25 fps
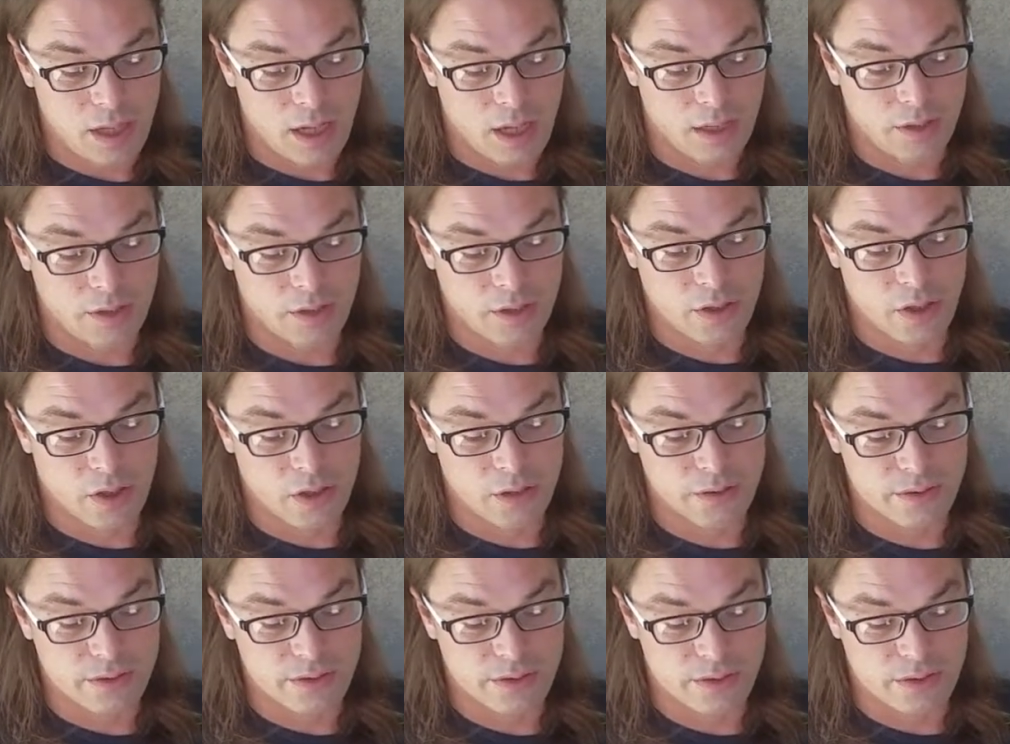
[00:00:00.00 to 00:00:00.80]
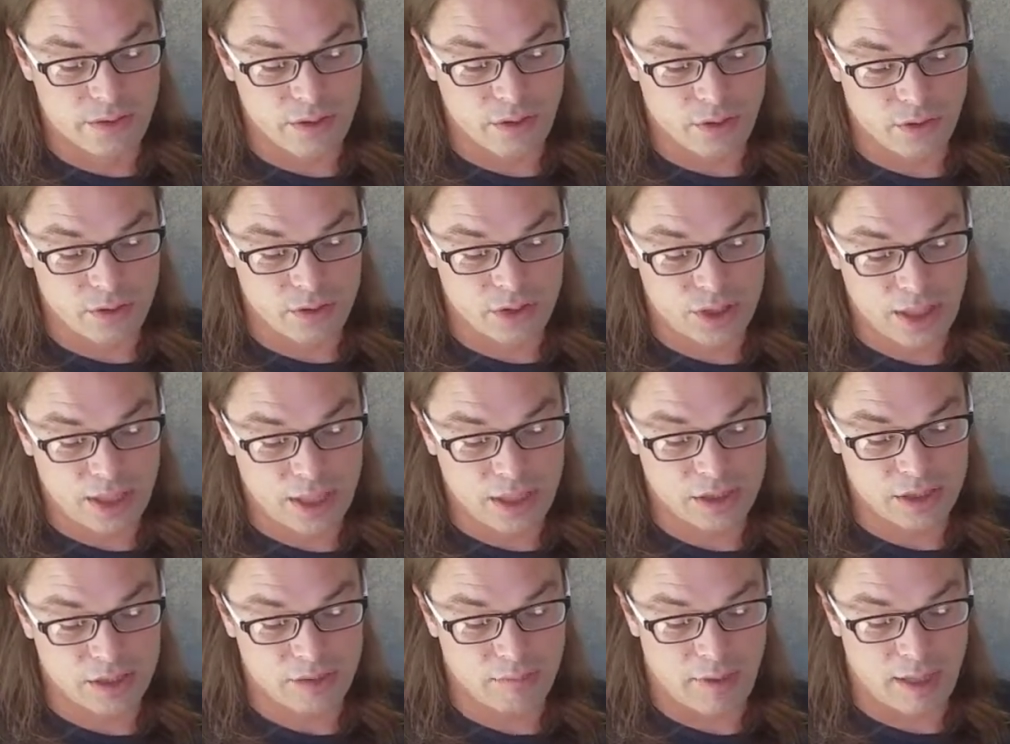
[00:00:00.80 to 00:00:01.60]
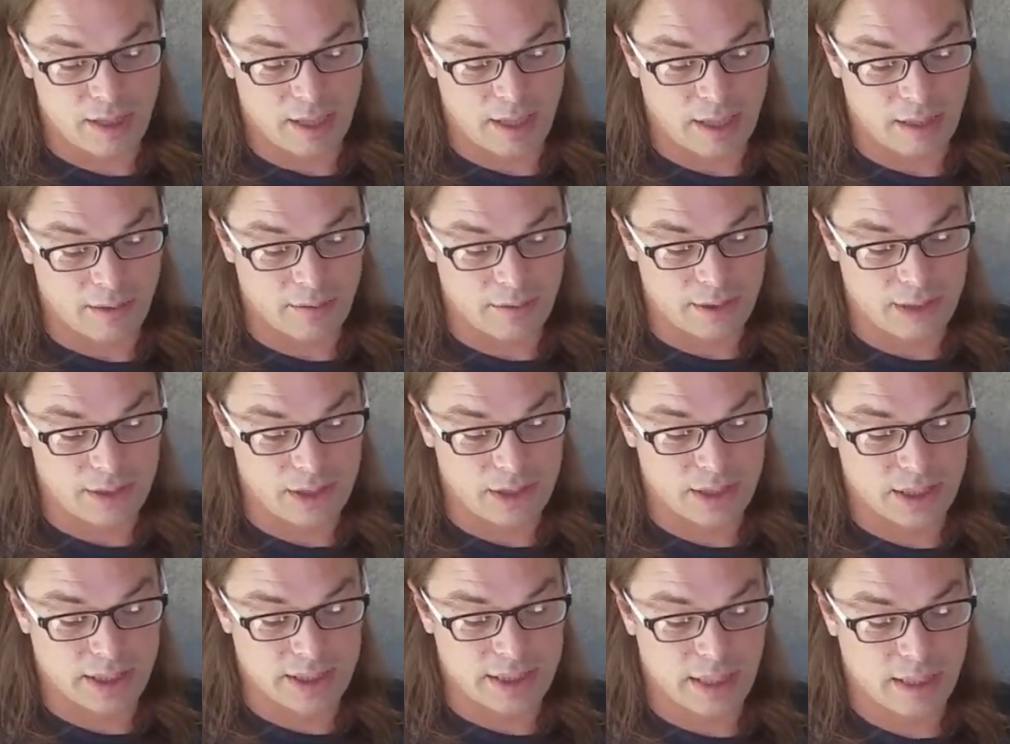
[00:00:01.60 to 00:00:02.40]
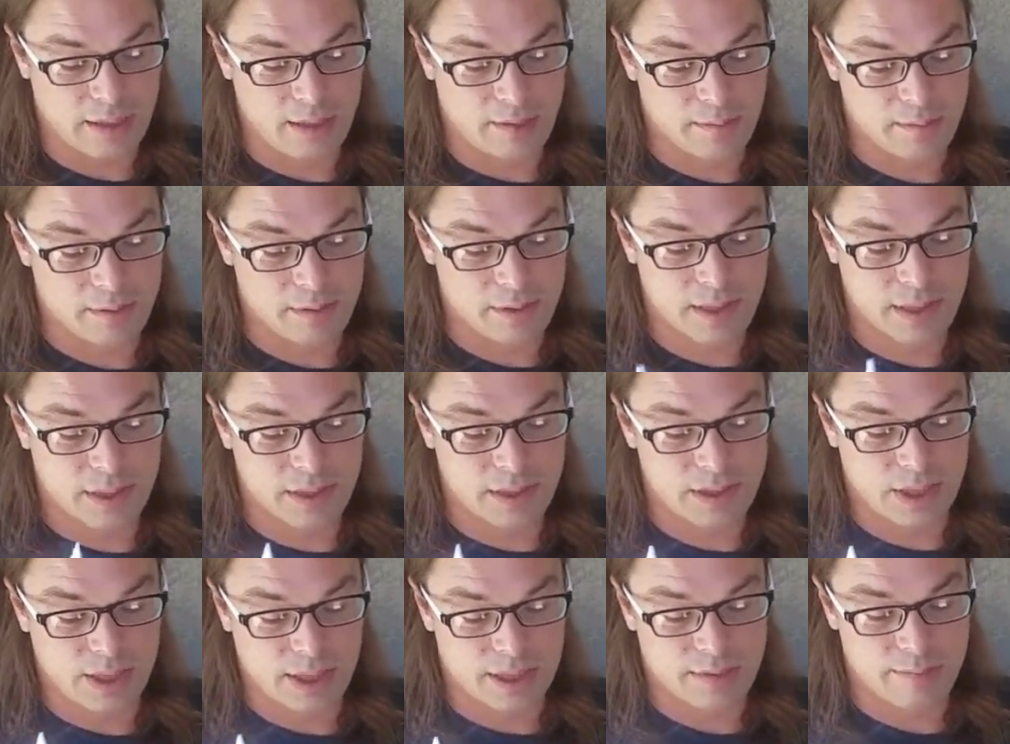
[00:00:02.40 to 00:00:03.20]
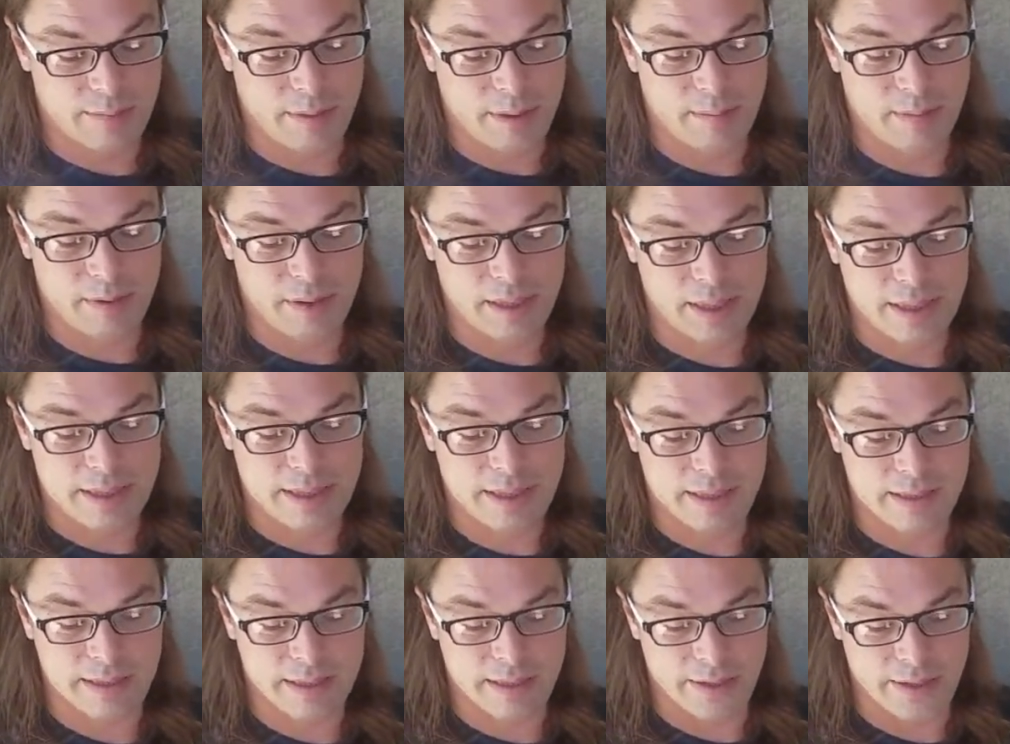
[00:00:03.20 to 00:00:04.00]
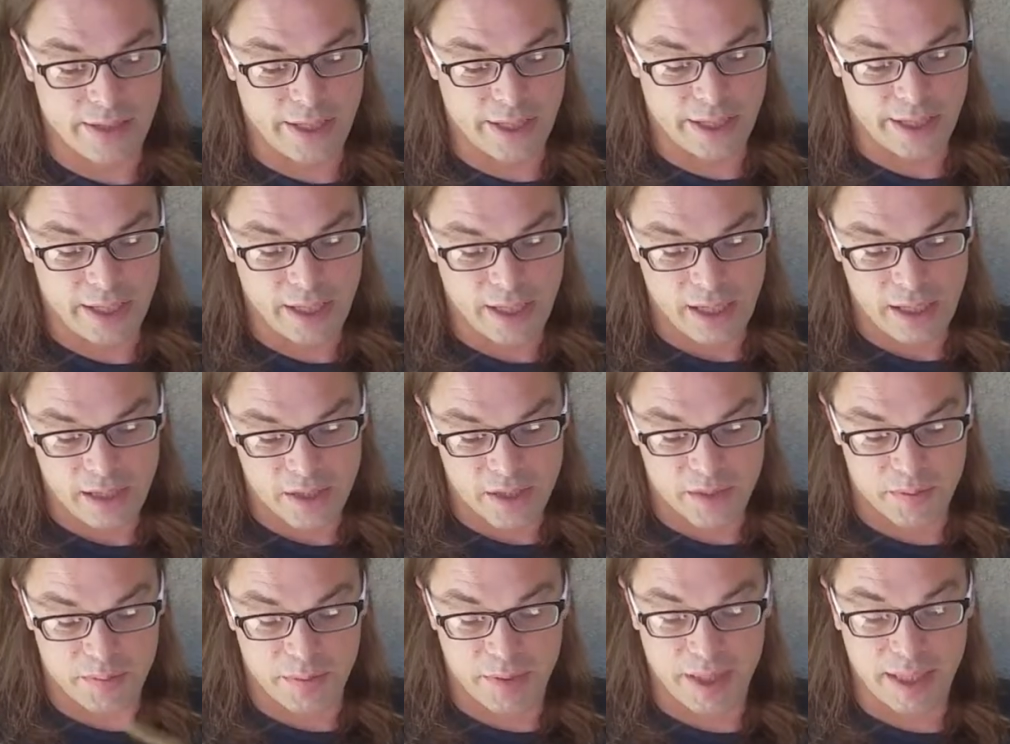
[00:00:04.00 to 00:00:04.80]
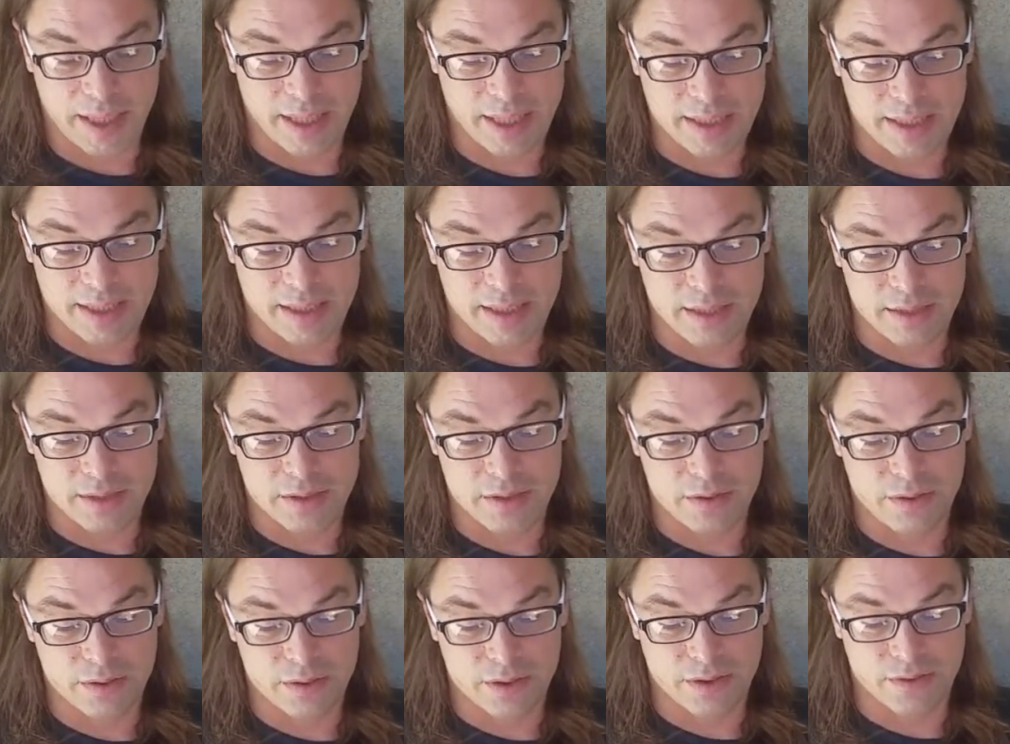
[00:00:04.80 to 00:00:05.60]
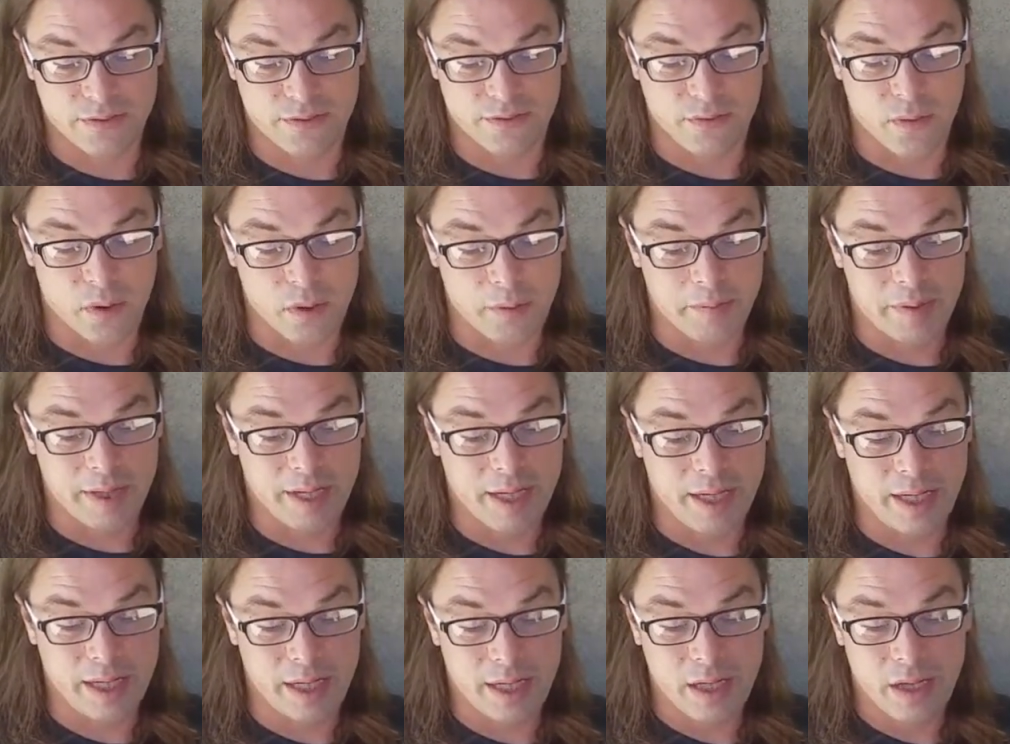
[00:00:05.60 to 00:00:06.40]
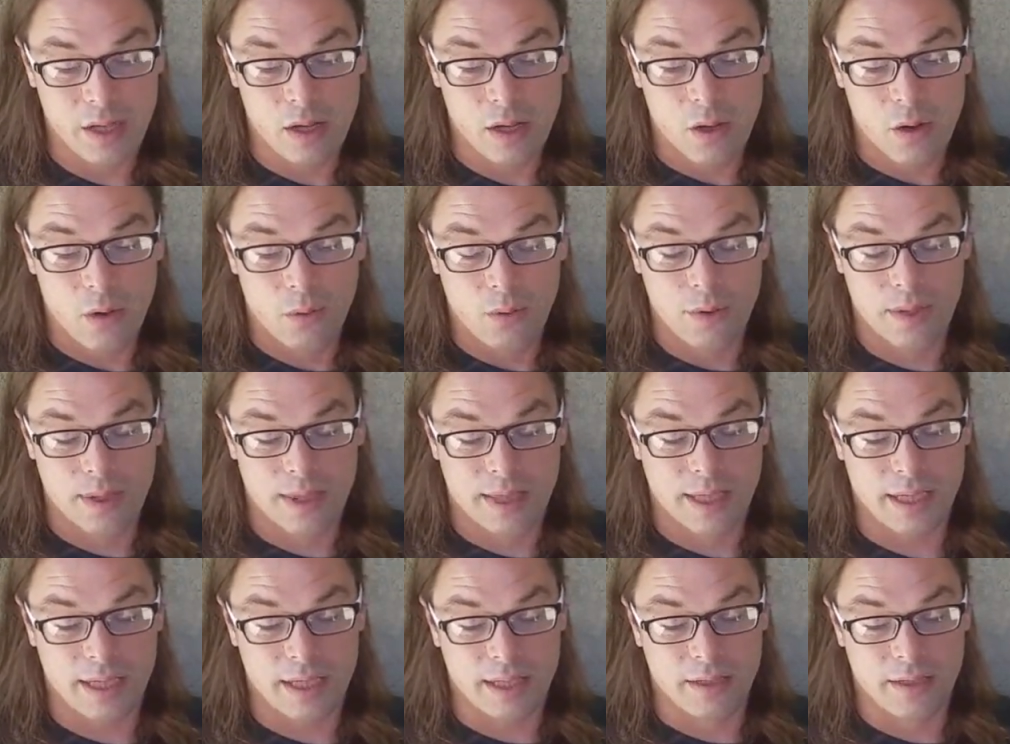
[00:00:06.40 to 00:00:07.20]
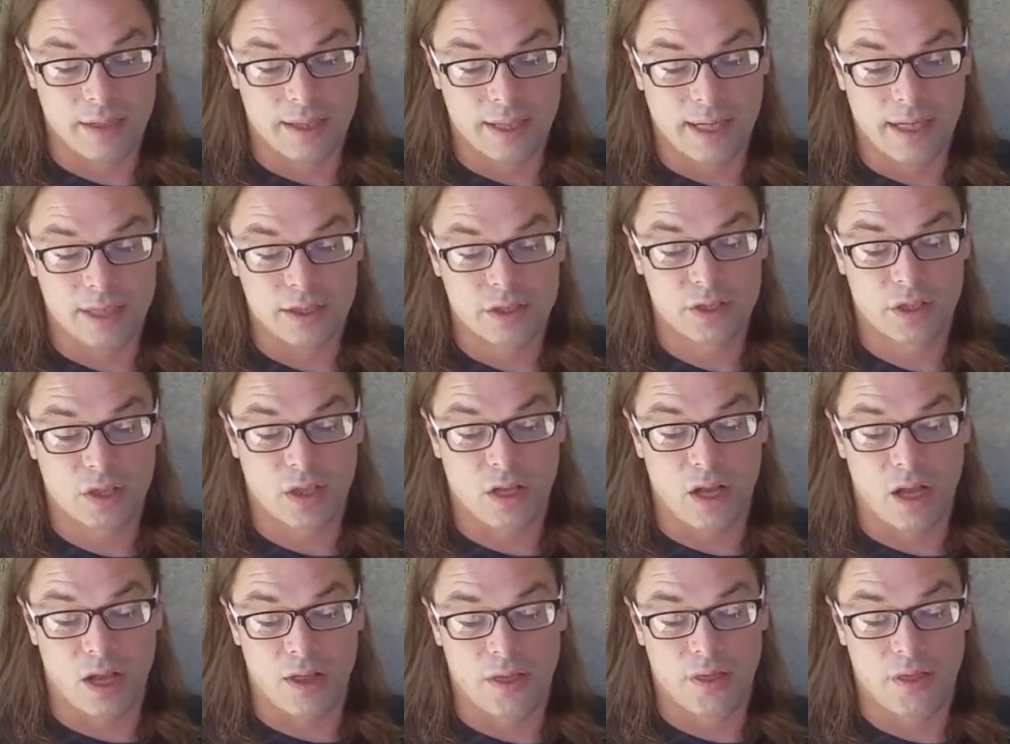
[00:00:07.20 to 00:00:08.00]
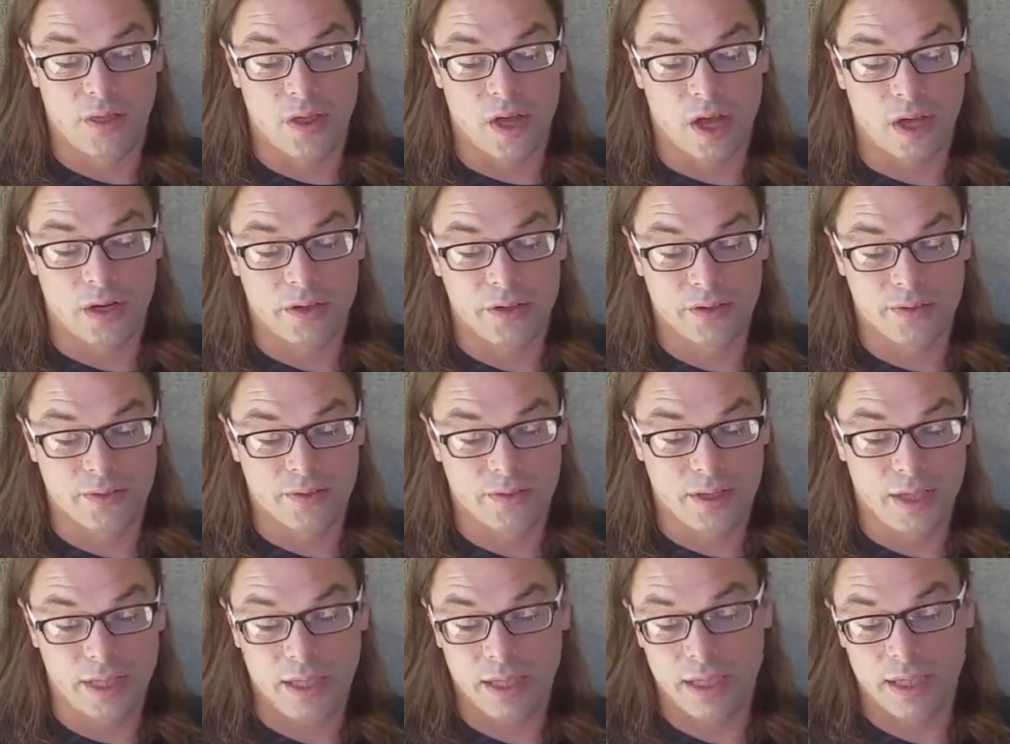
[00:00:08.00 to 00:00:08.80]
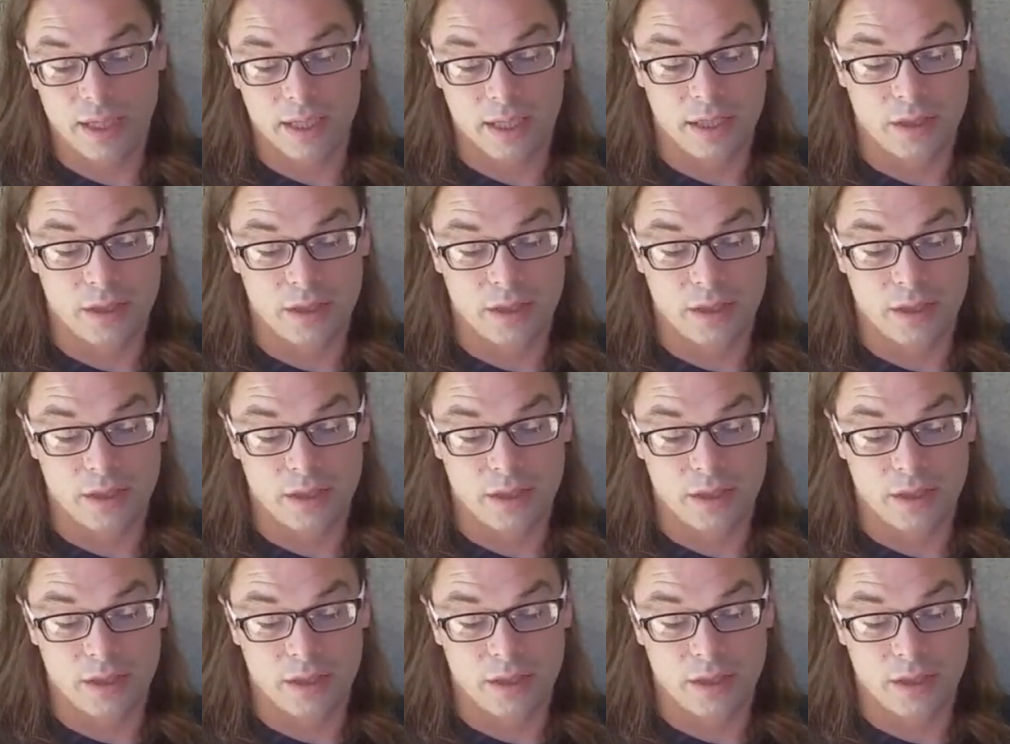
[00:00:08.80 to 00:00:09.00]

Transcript: undergoes no change in my language, except such as may be necessary to bring it into conformity with the international orthography,